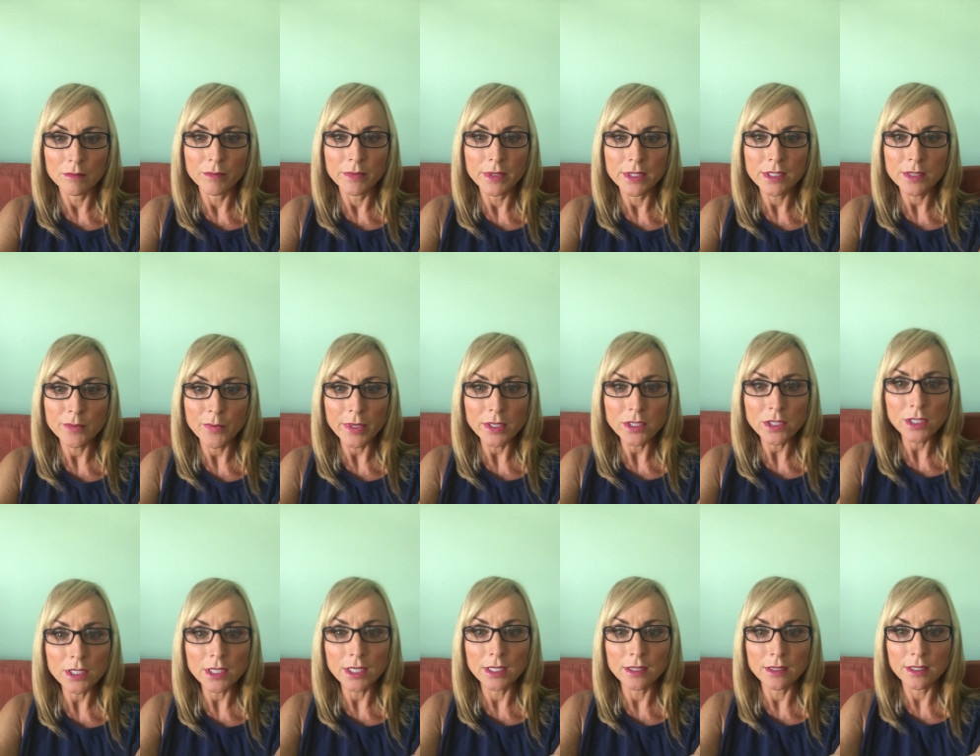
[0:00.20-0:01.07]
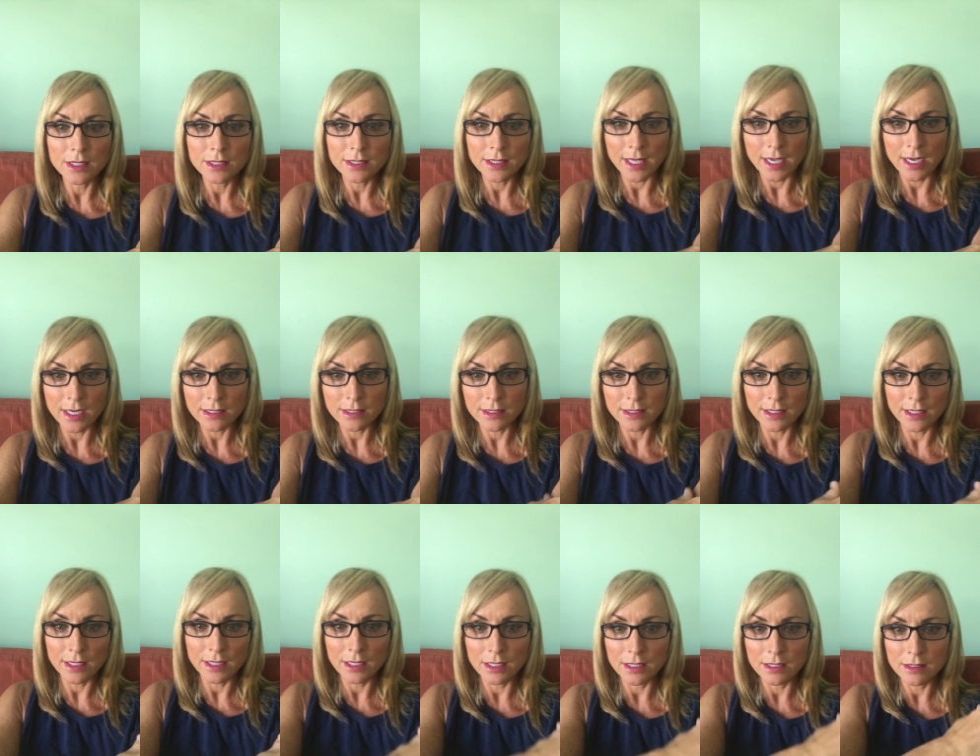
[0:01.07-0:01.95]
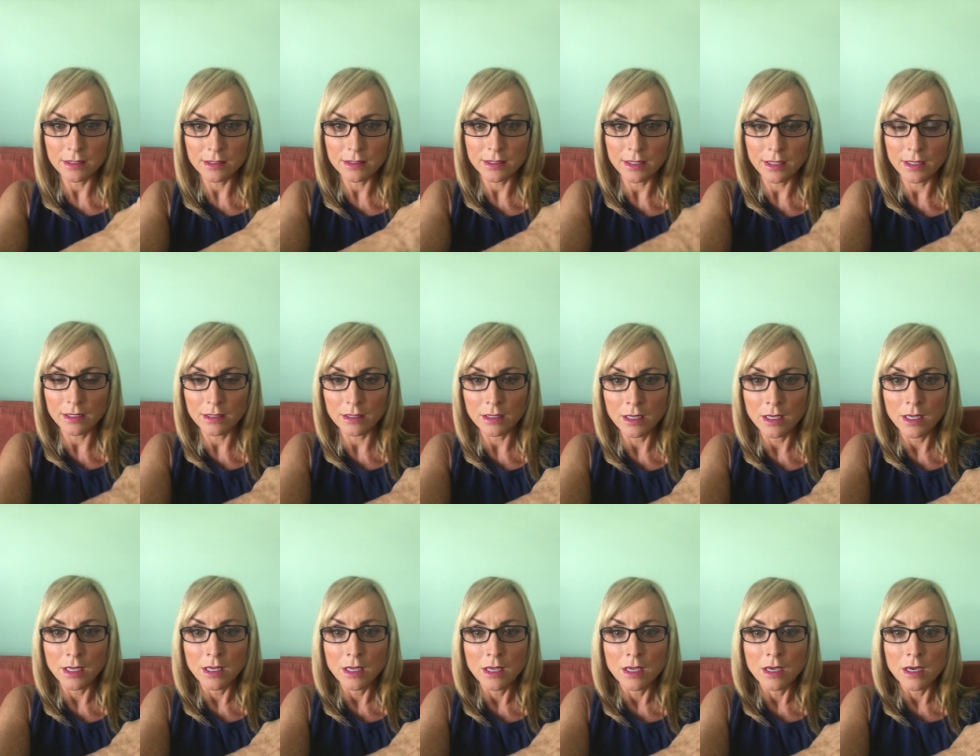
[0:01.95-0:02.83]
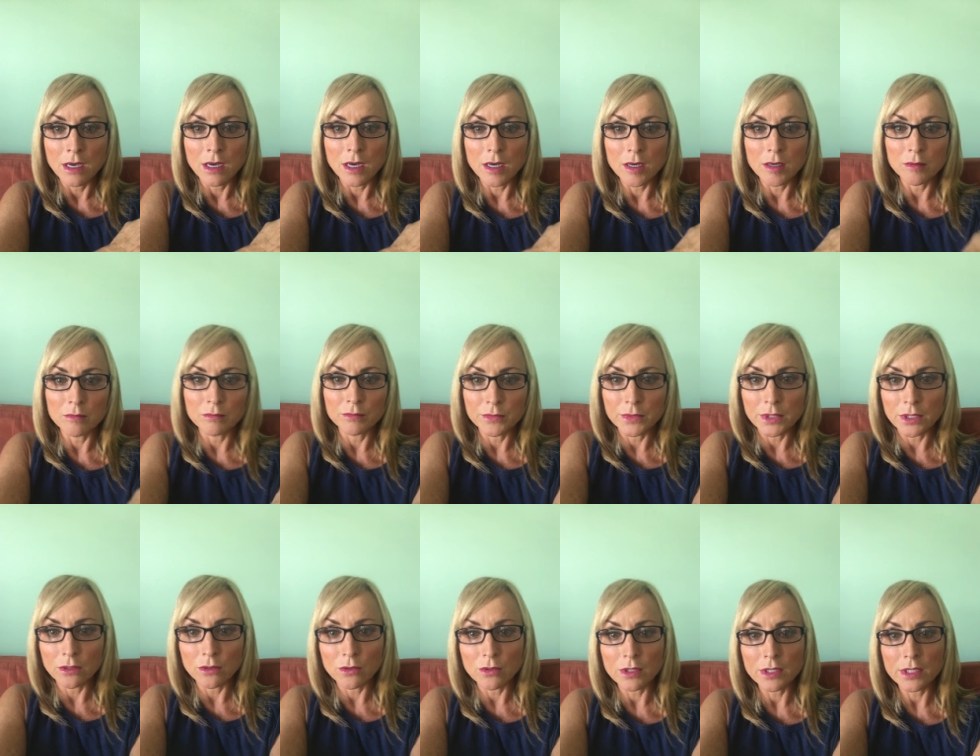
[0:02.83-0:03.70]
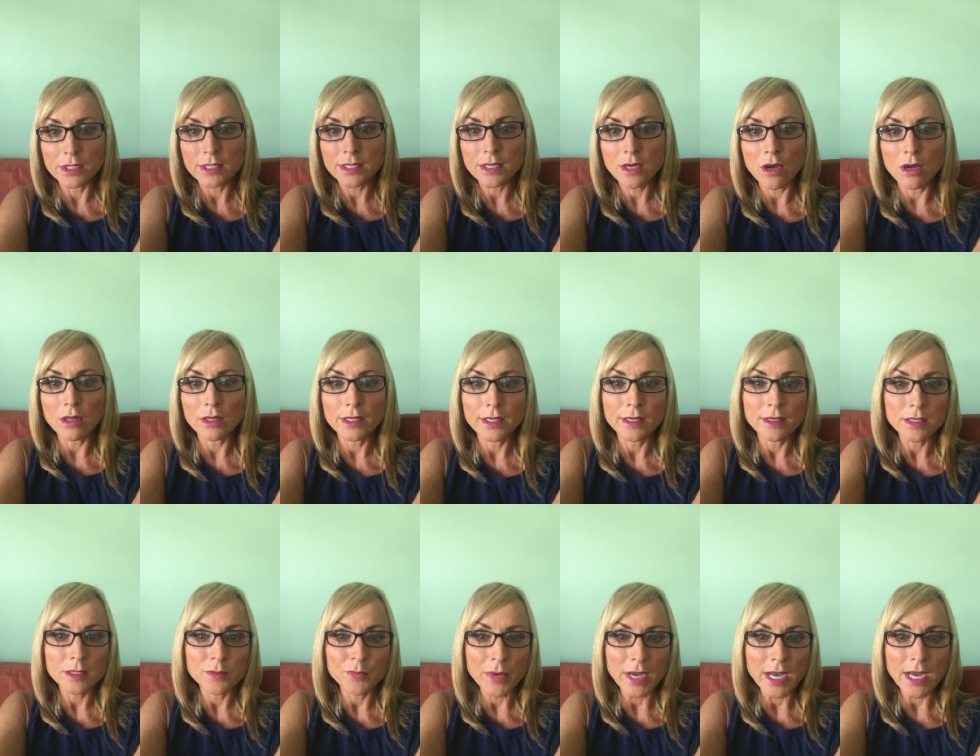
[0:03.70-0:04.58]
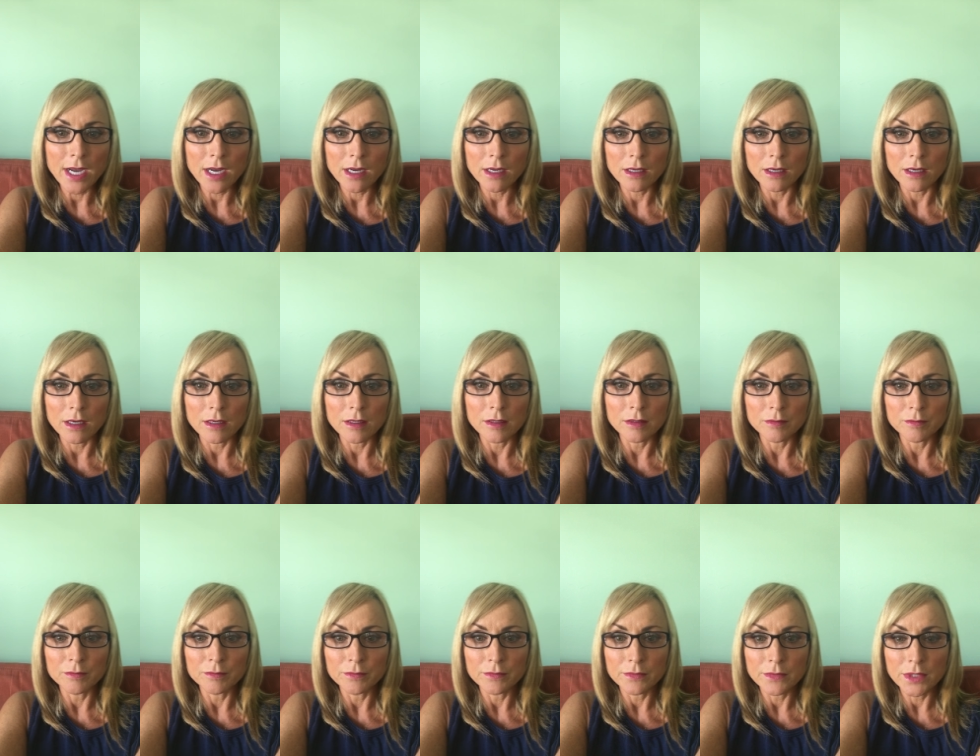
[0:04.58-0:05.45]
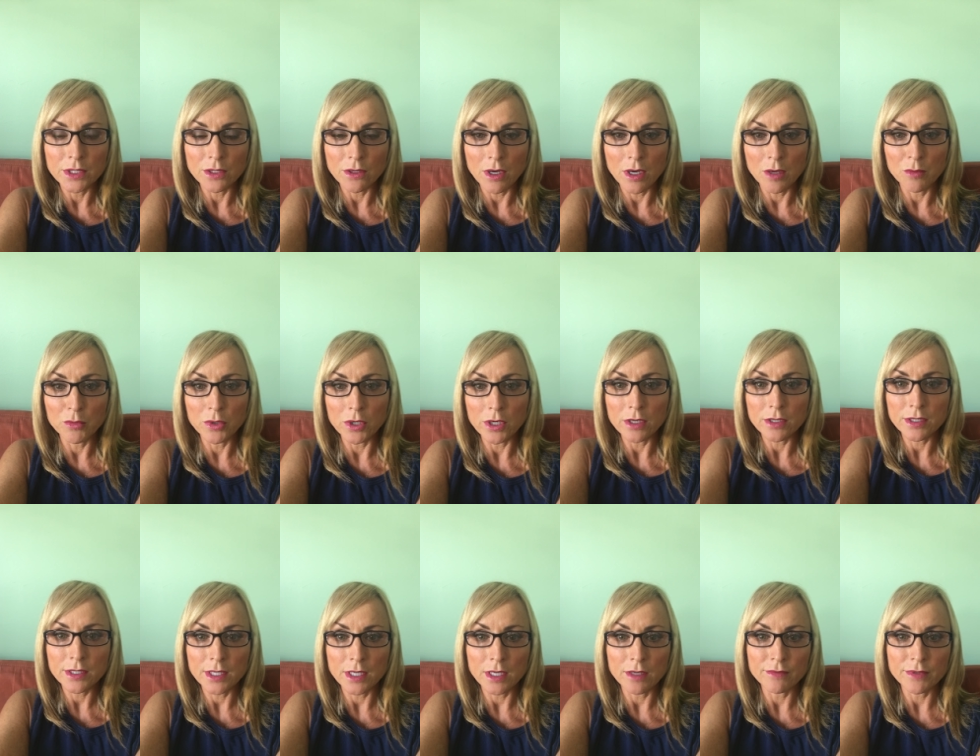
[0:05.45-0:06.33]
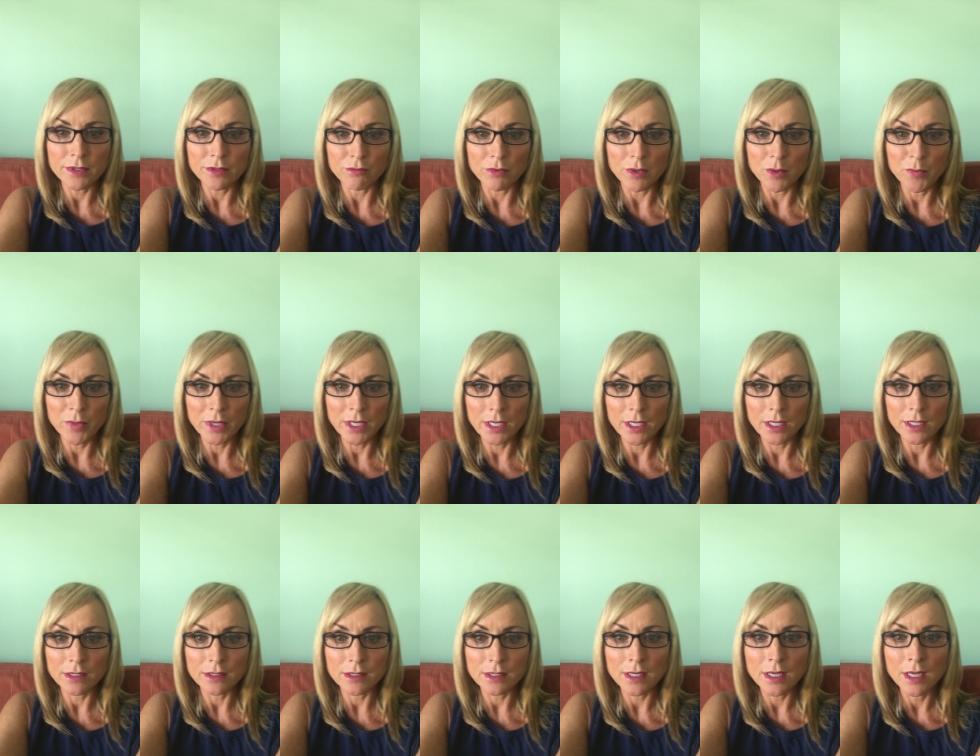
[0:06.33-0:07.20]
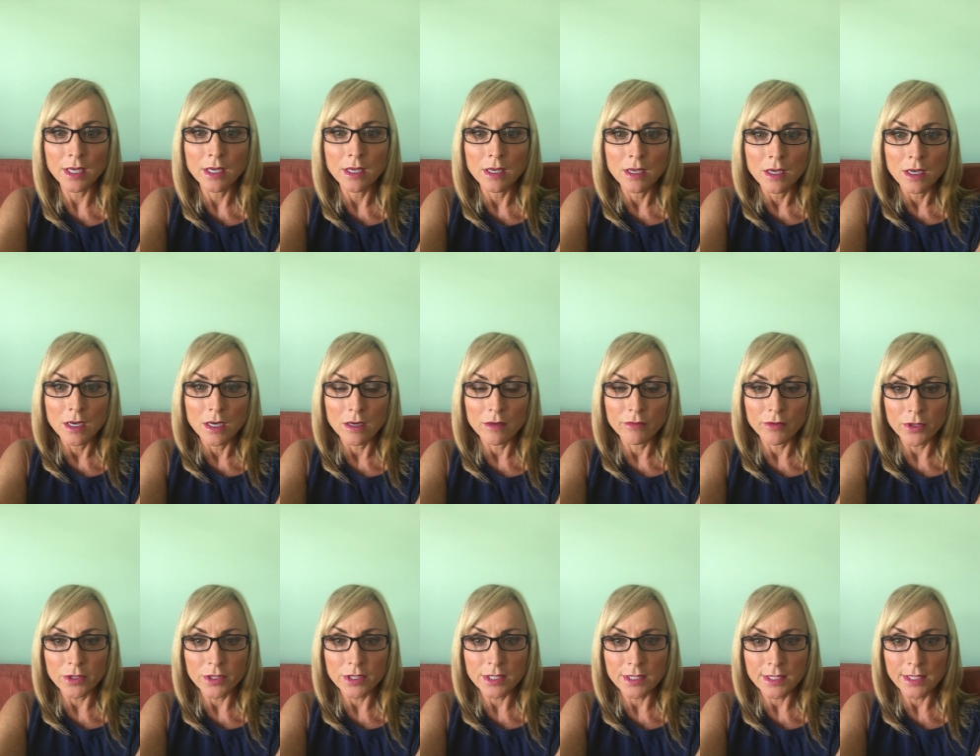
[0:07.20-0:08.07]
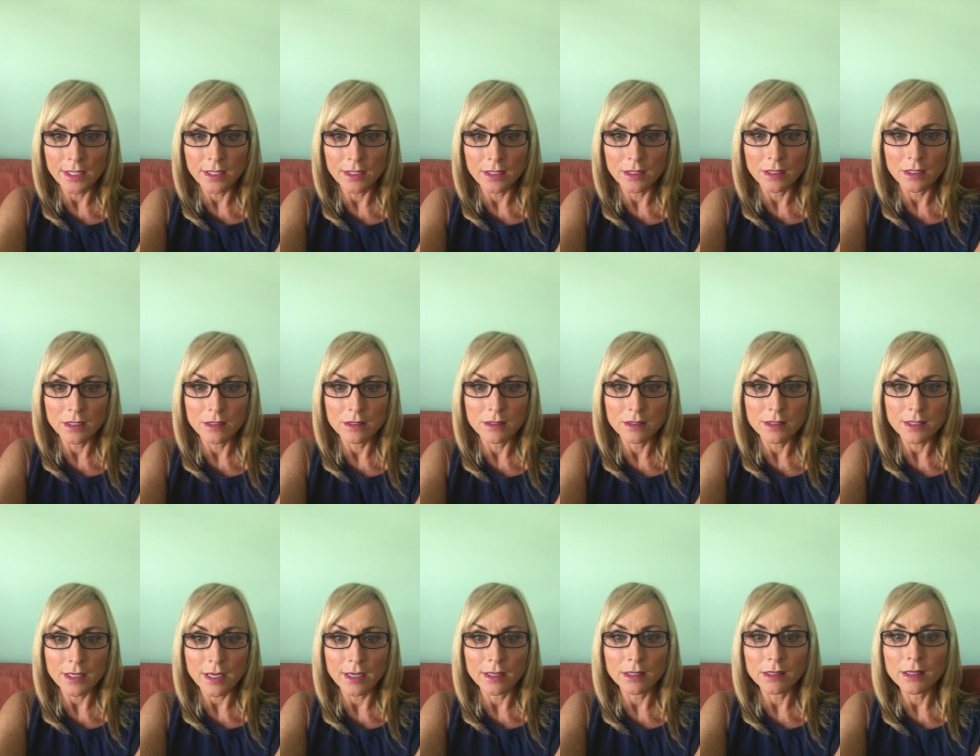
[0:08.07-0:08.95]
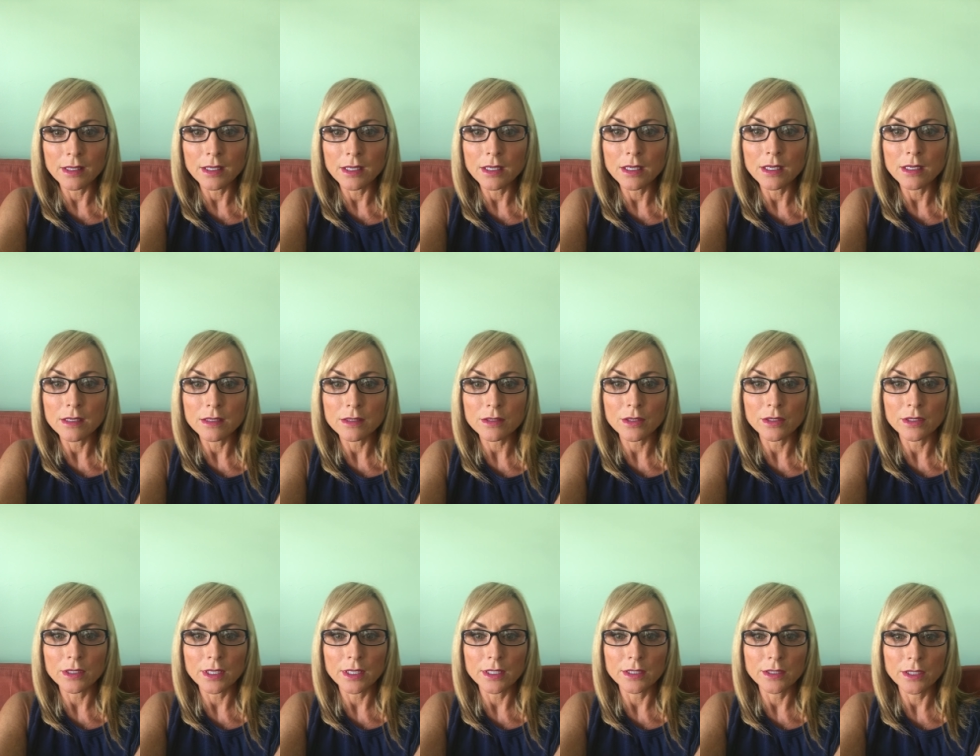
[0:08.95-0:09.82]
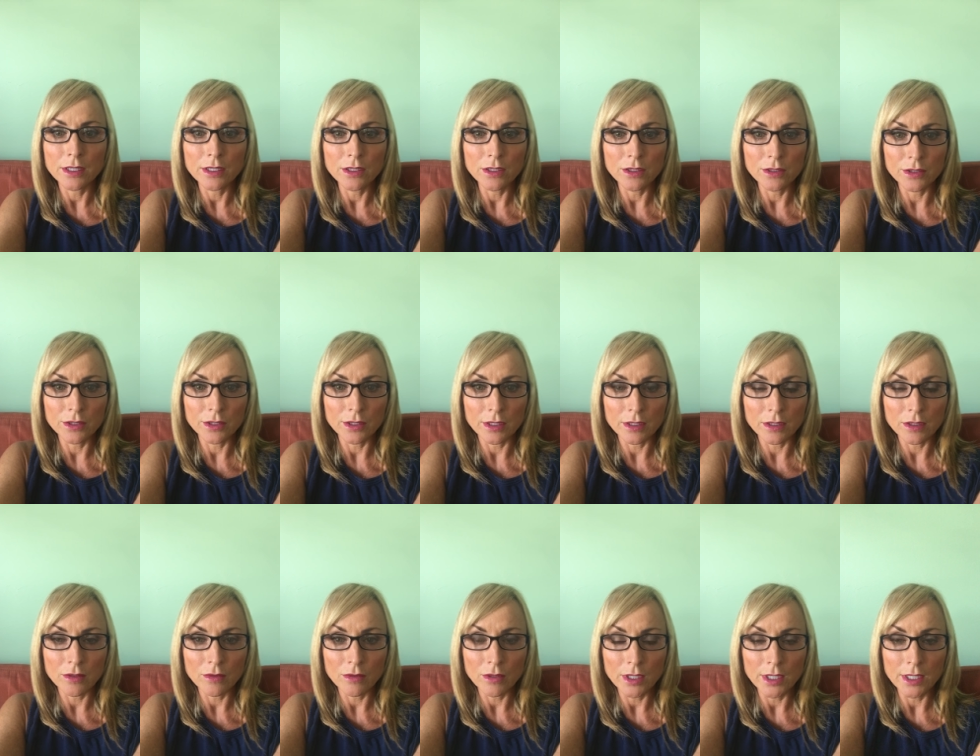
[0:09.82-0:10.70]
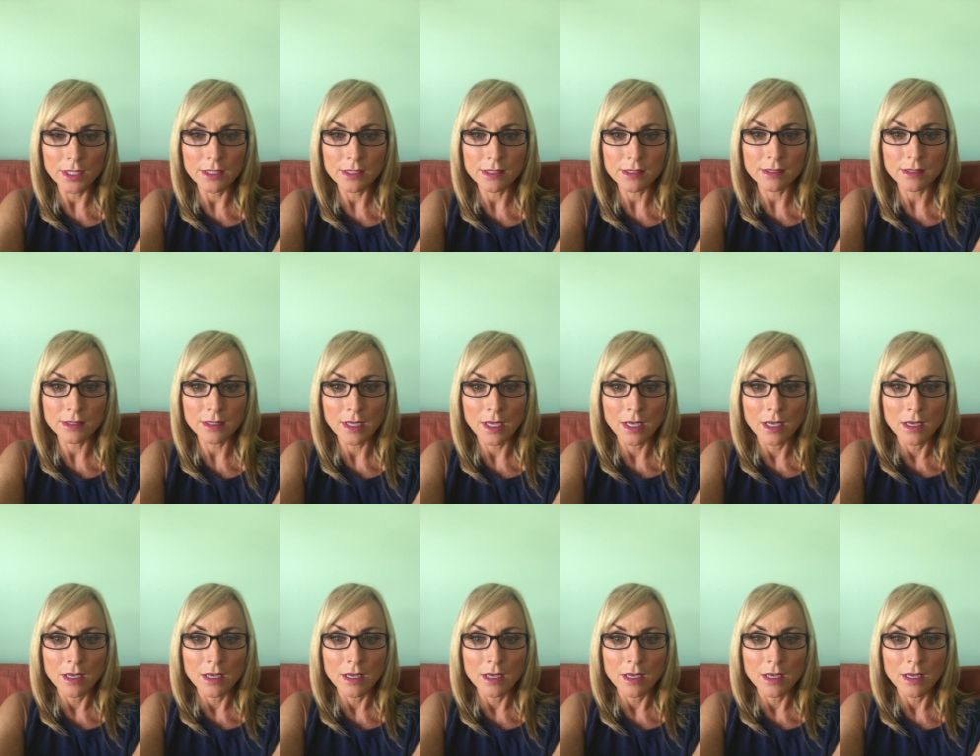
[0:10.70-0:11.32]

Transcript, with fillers: especially in these last days that um, the Lord is calling us back um, to humble ourselves and repent of our sins, I think He's going to continue to increase